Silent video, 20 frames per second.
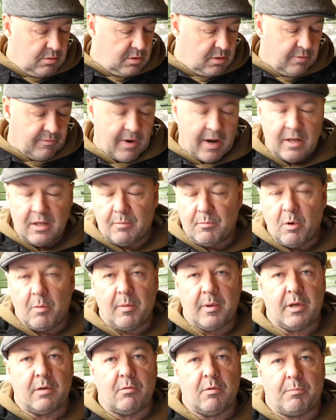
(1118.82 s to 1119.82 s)
divide them
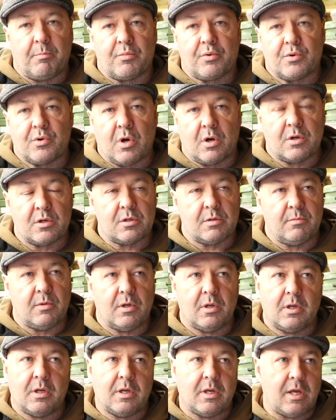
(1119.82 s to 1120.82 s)
up into
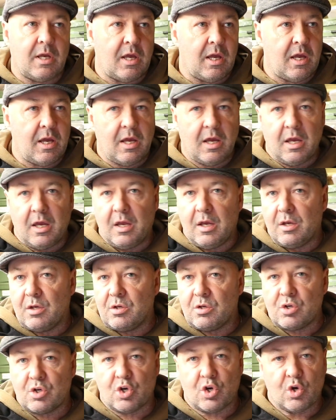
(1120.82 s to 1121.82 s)
approximately
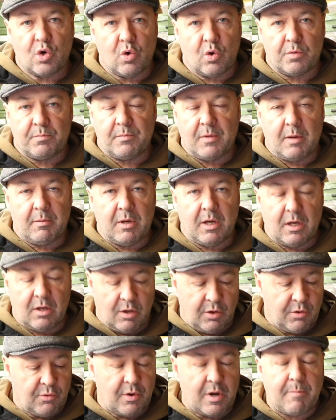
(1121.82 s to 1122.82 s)
just short, maybe
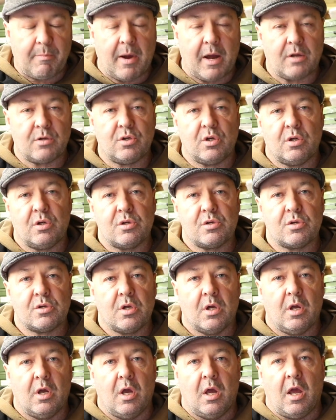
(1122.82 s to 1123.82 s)
into 3 batches.
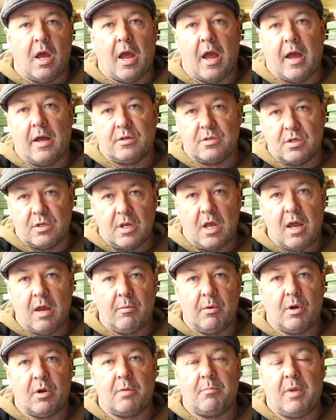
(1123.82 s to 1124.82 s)
Today
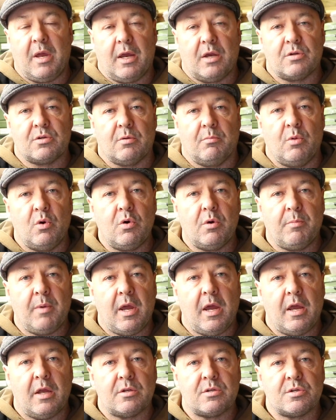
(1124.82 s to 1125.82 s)
we're going to make some hook
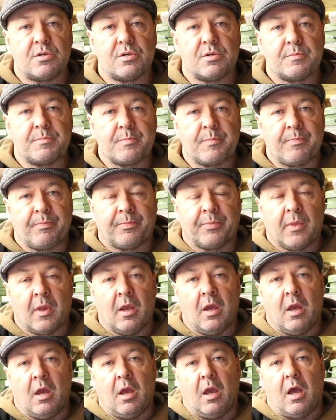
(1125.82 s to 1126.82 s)
baits,
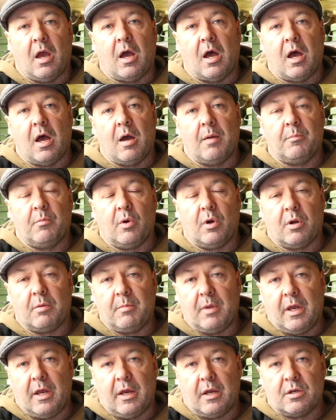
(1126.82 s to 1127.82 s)
we're going to
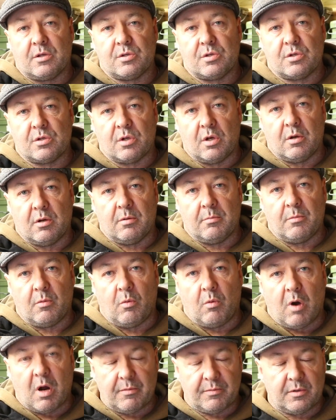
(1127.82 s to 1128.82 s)
make some
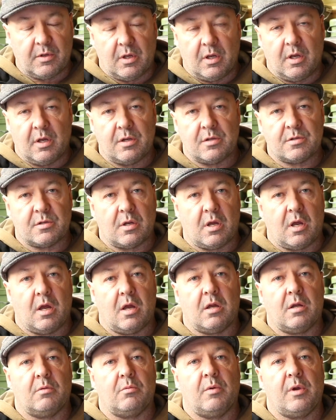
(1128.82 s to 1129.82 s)
wafters,
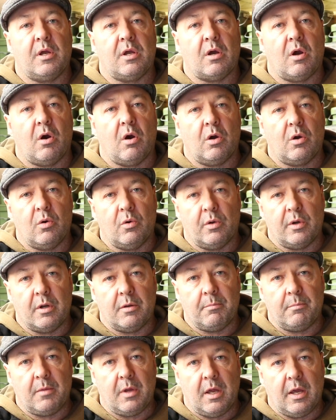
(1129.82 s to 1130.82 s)
and we are going to
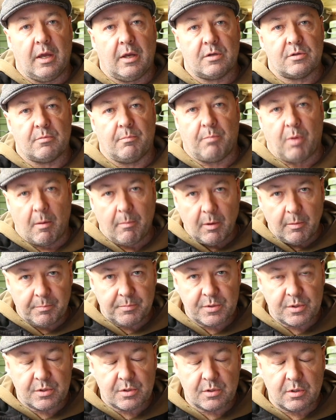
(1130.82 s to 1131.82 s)
make some
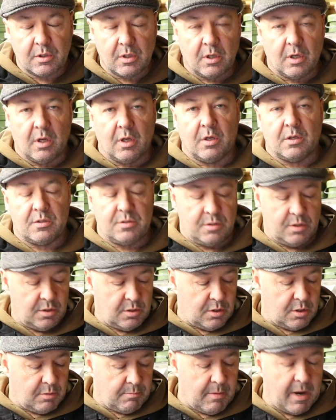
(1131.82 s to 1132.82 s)
pop-ups
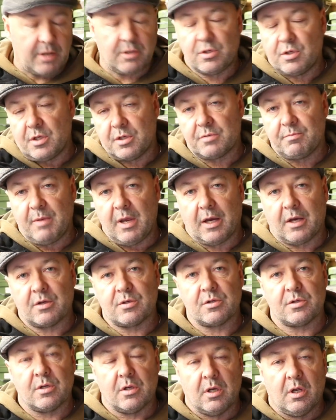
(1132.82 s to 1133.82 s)
to match this
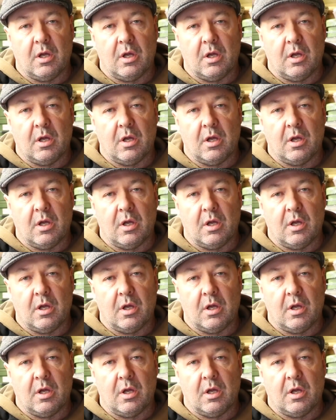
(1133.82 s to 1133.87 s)
mix,